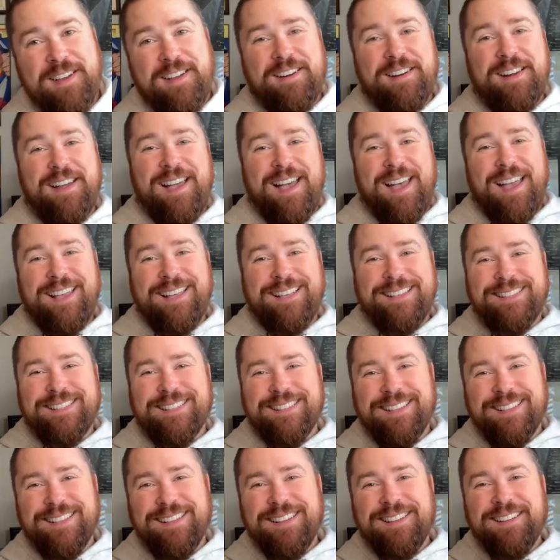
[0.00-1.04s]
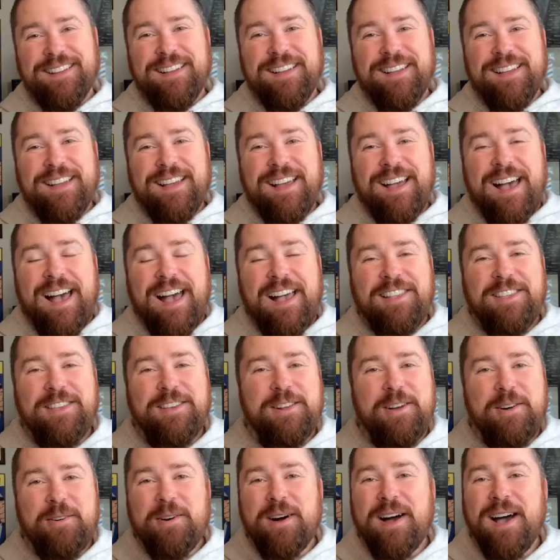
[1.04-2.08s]
All right. You
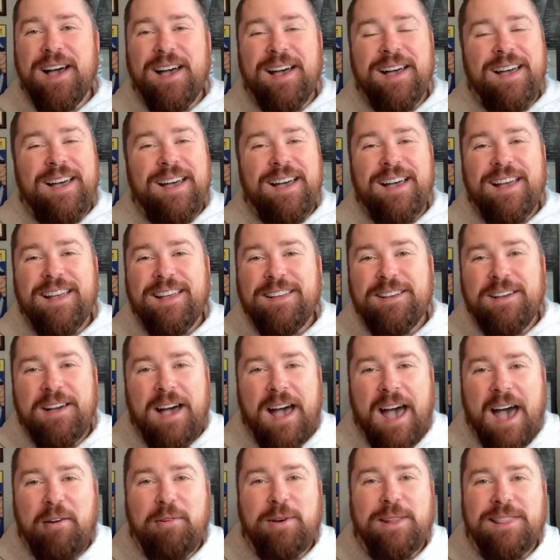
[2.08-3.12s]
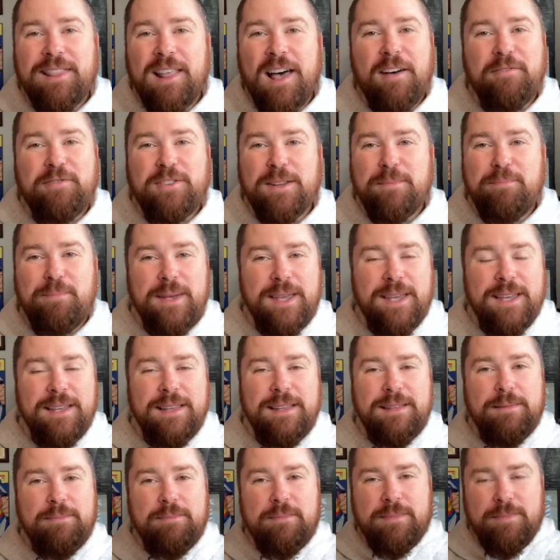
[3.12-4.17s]
know what? I would love to
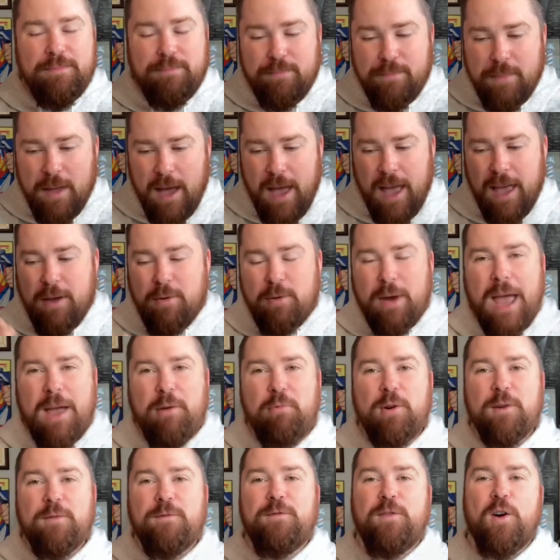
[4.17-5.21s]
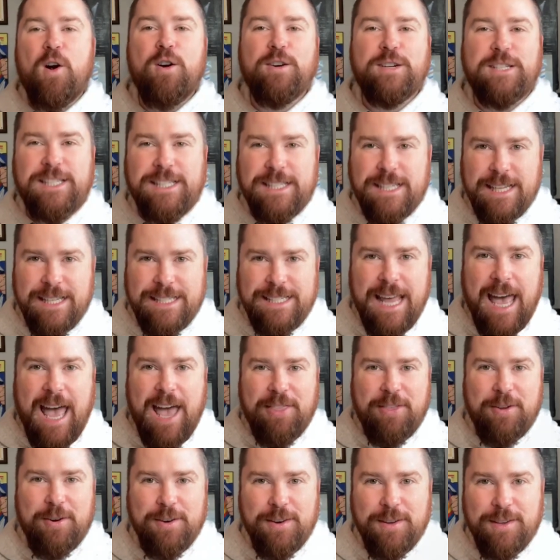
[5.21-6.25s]
be a, a reverse
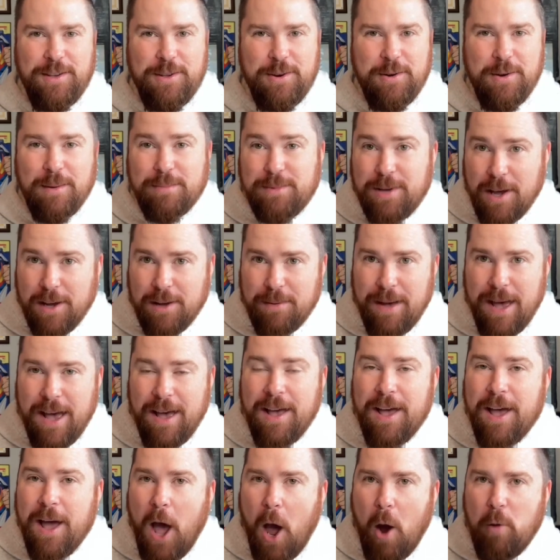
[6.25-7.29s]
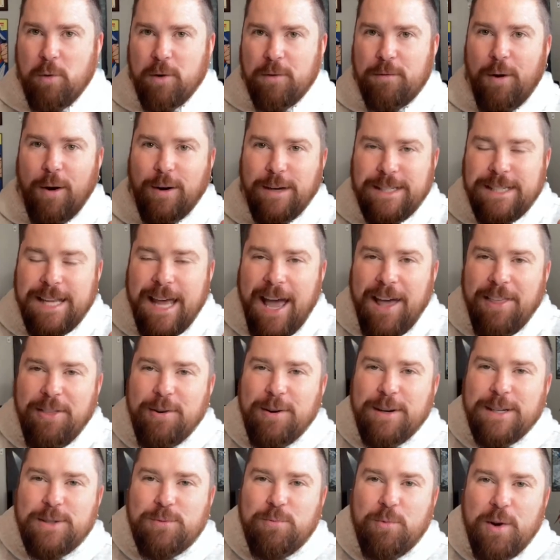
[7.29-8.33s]
tither. You know what I'm talking about? A reverse
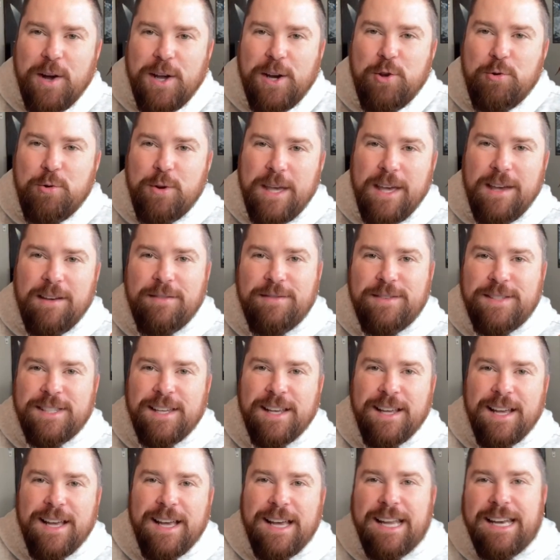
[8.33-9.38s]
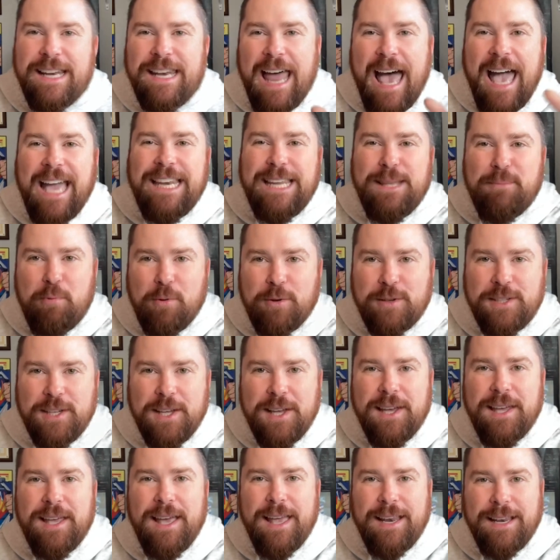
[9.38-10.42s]
tither is one who gives
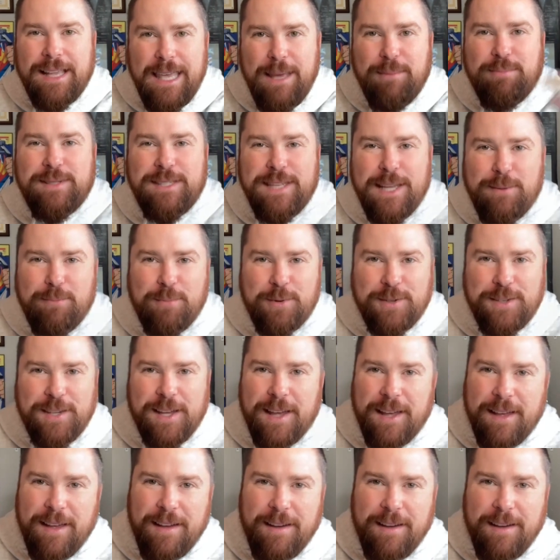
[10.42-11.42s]
90% and keeps 10%.